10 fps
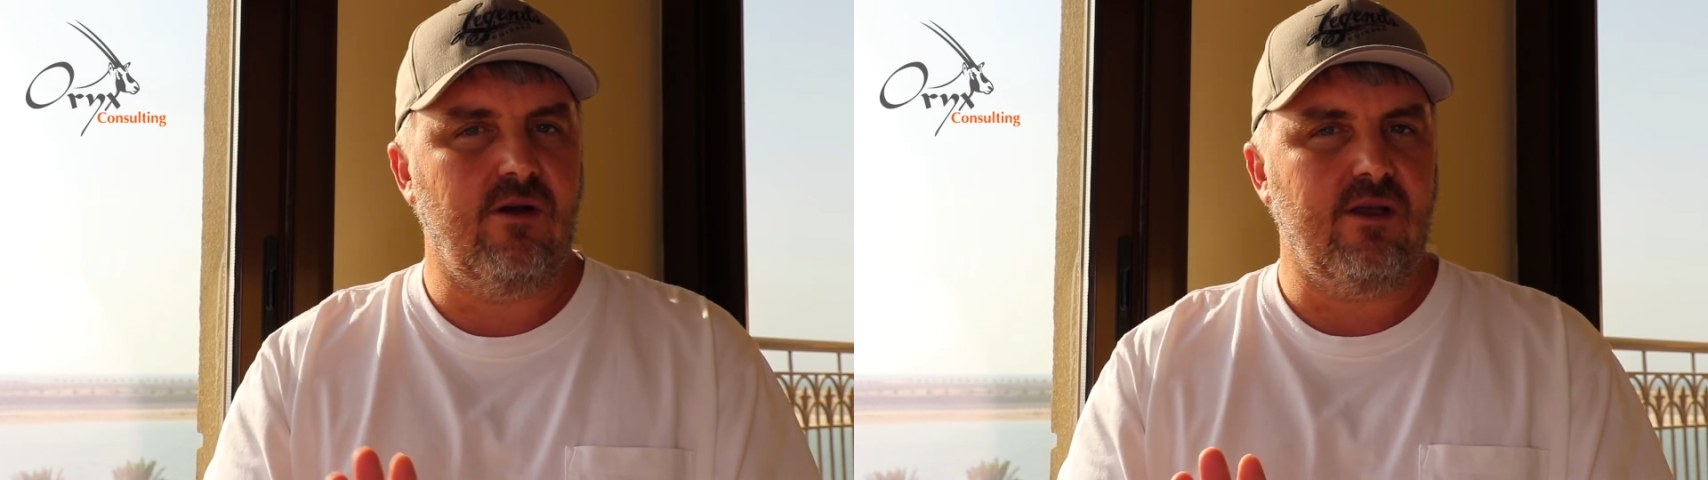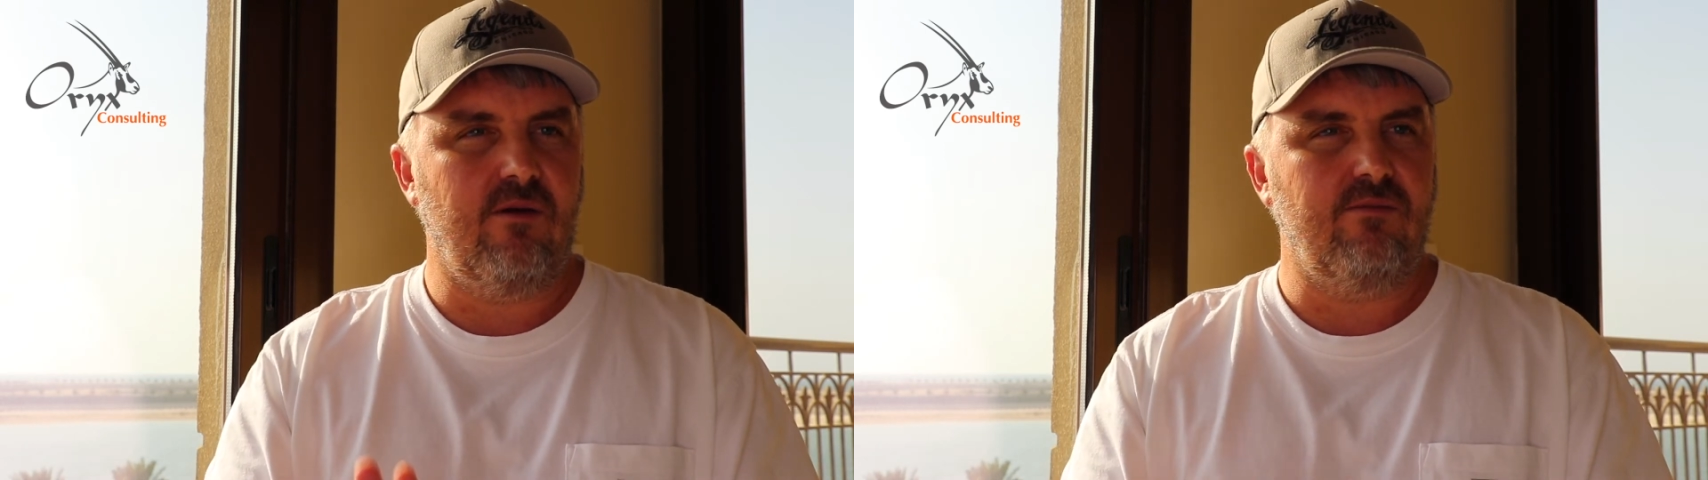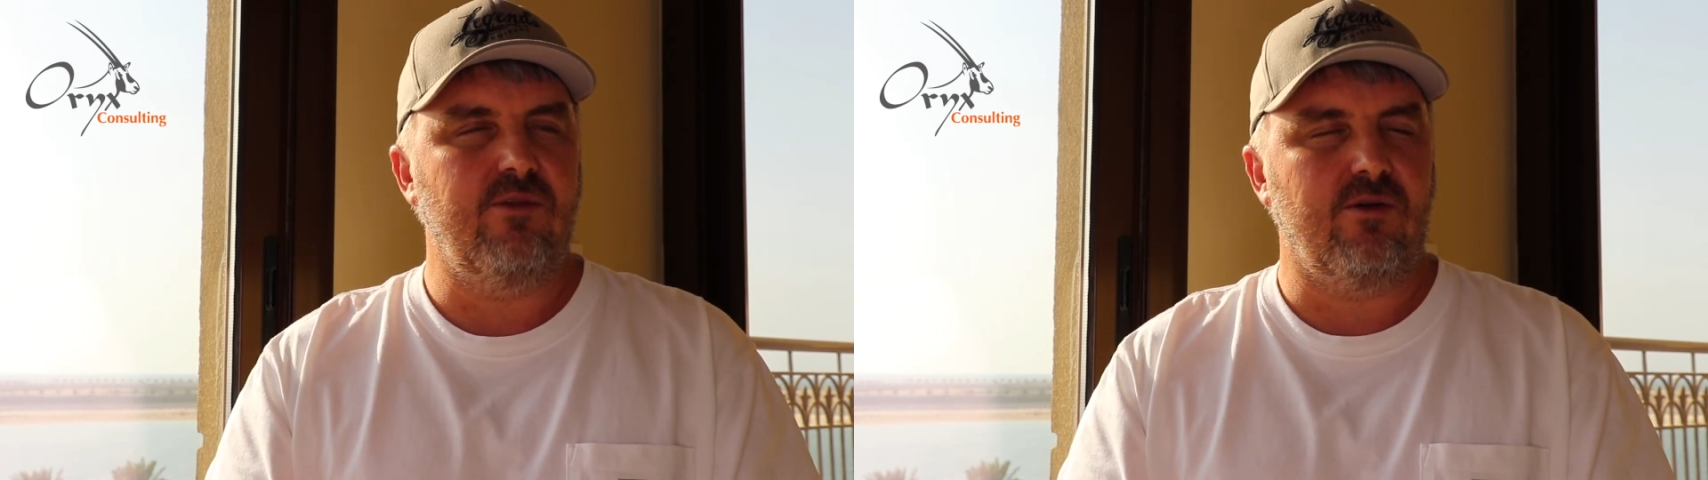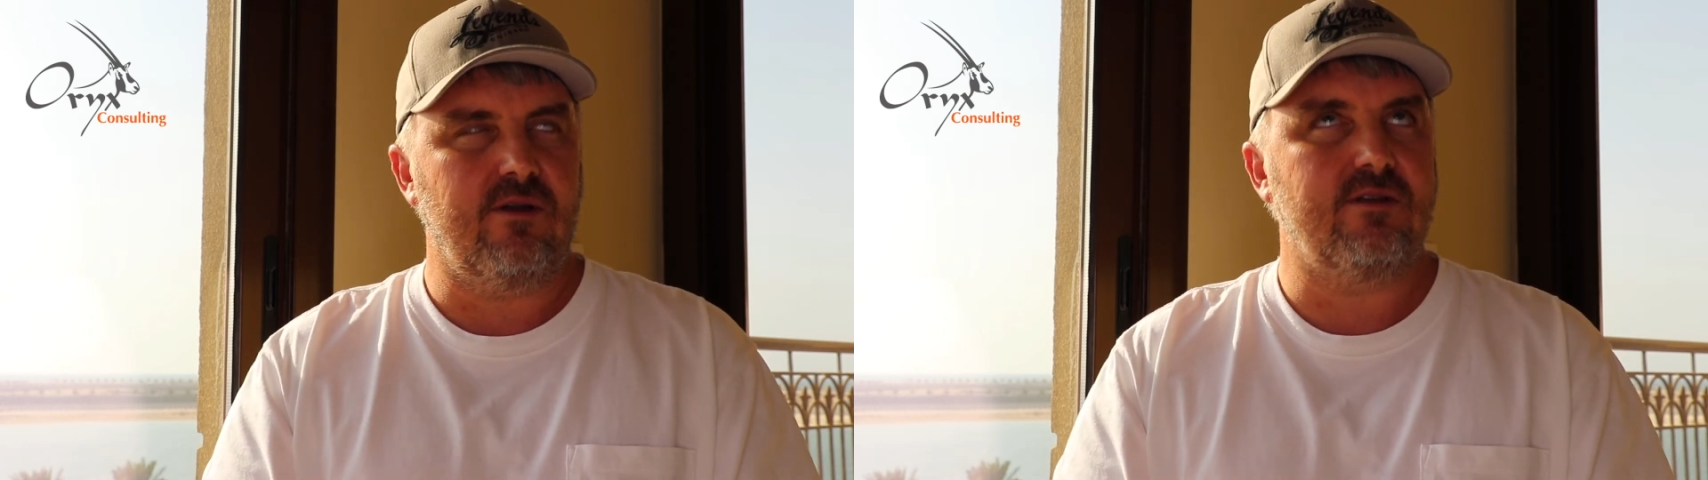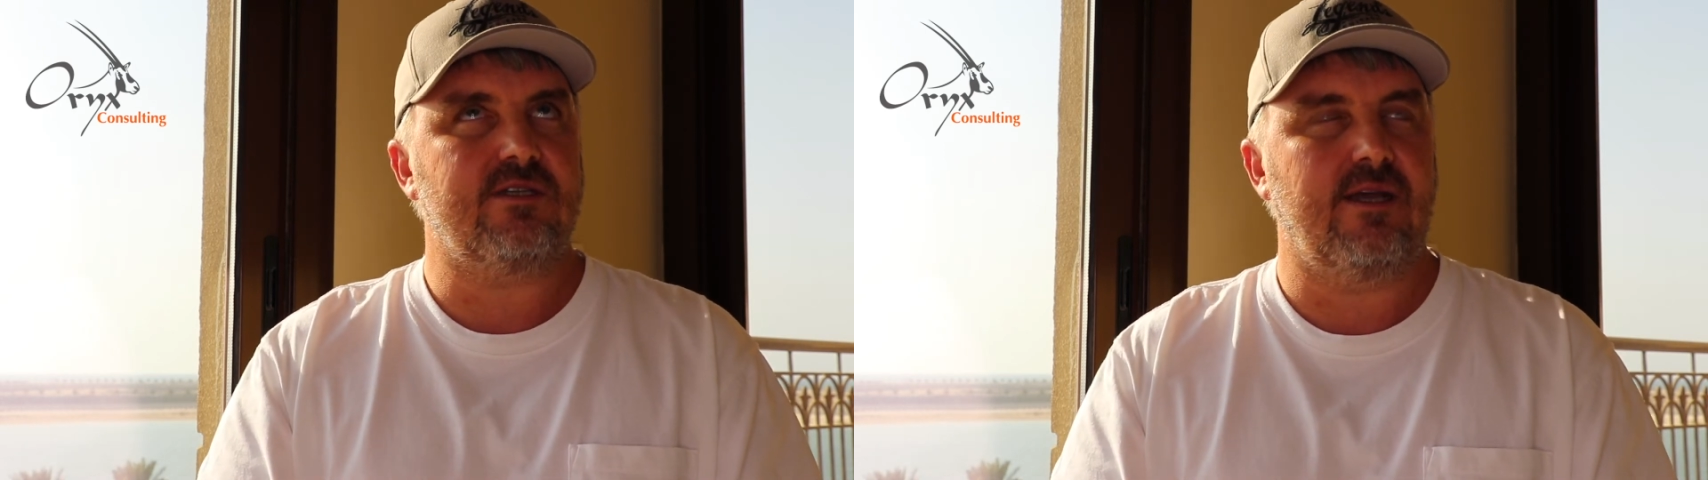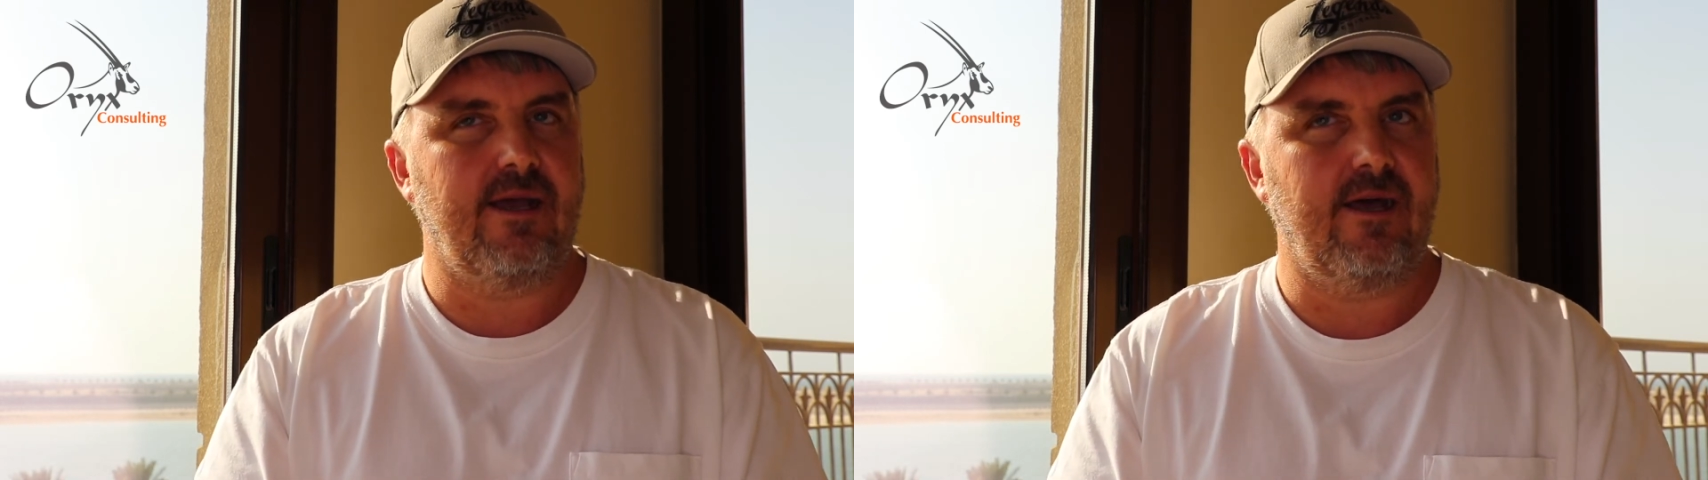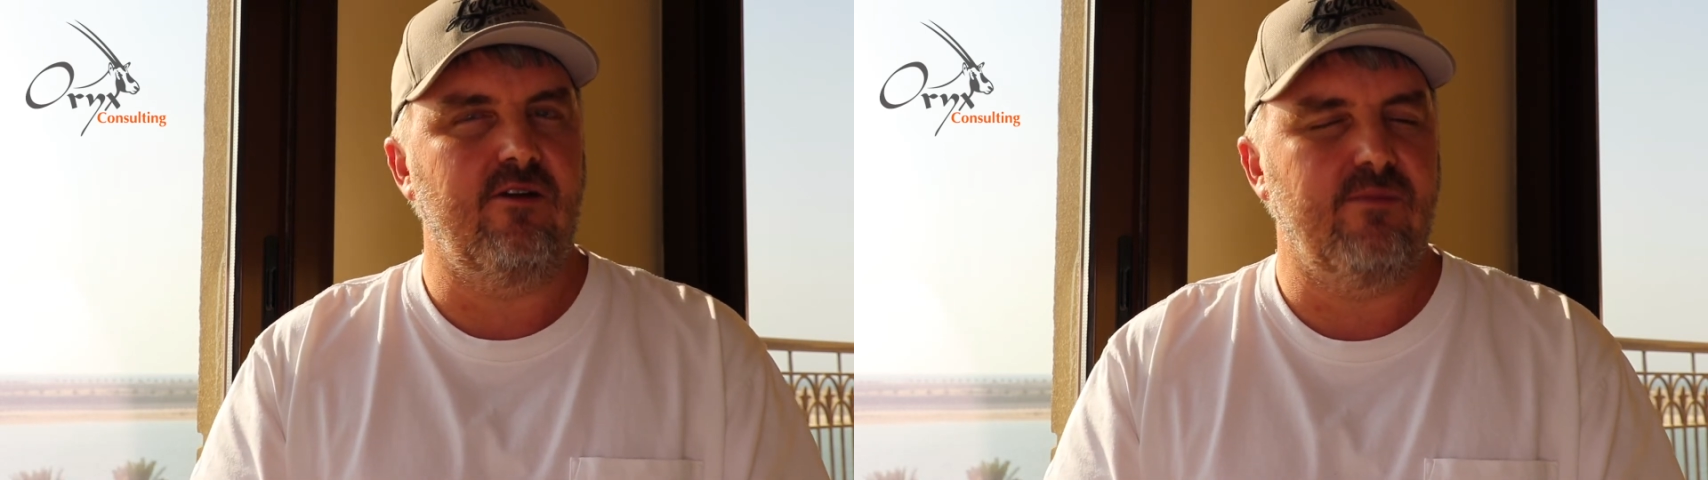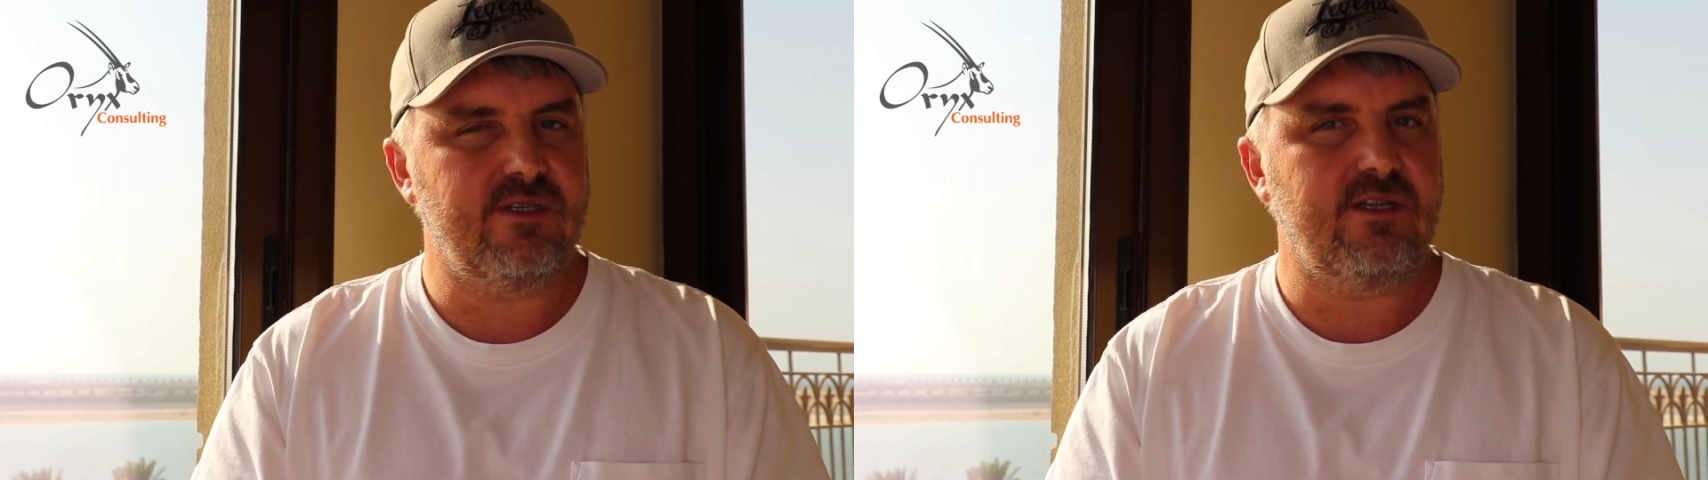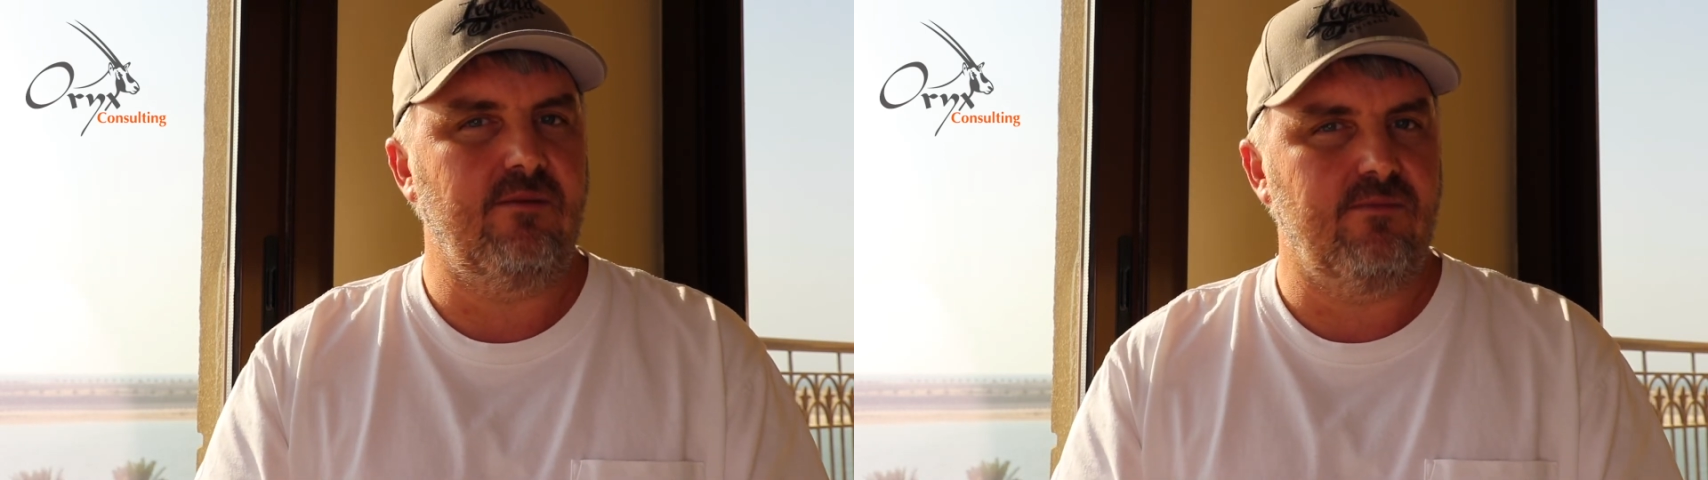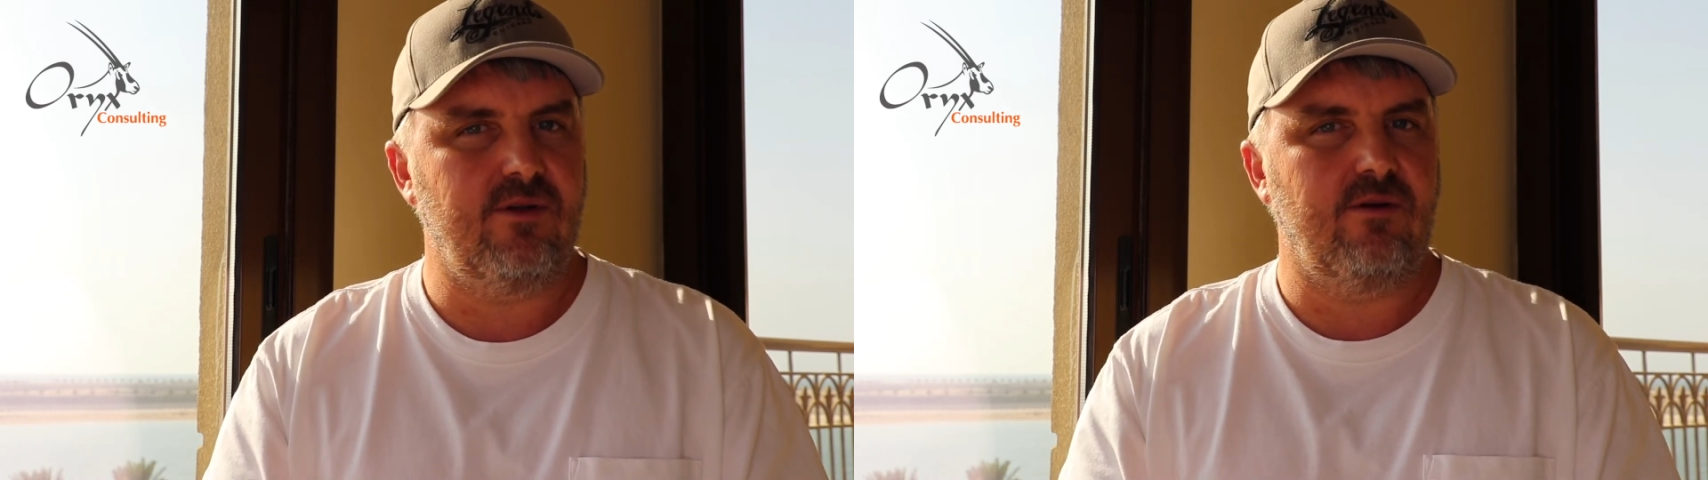I'm not going to say
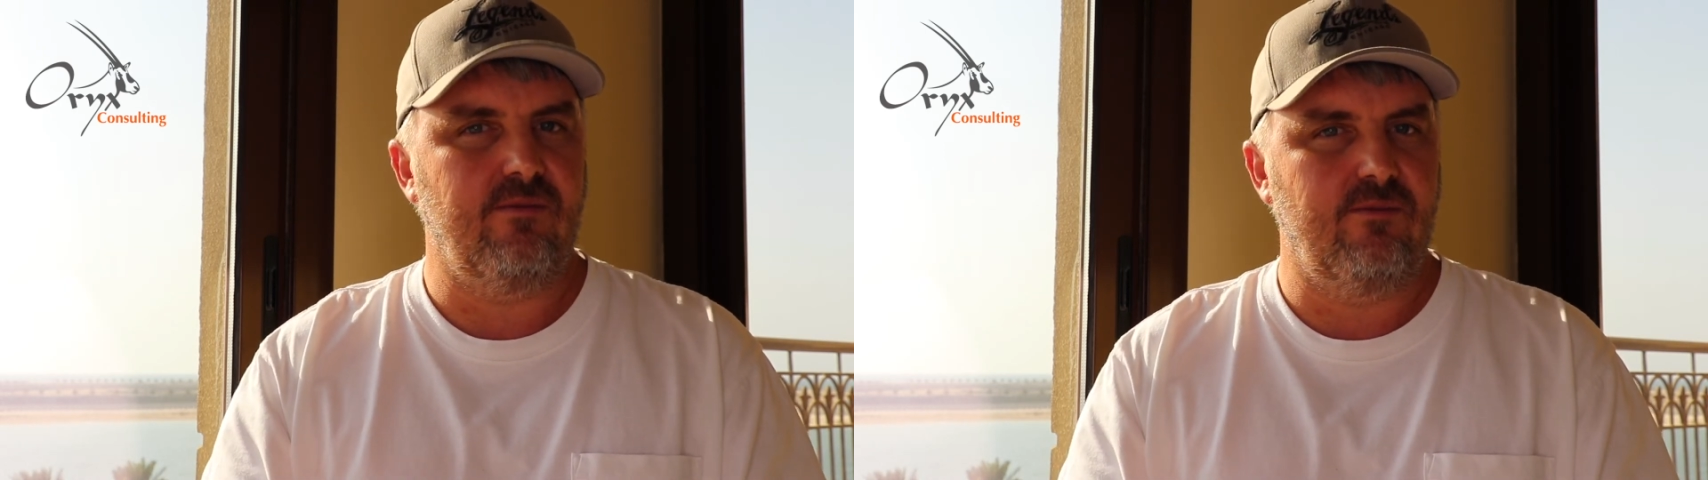100%, but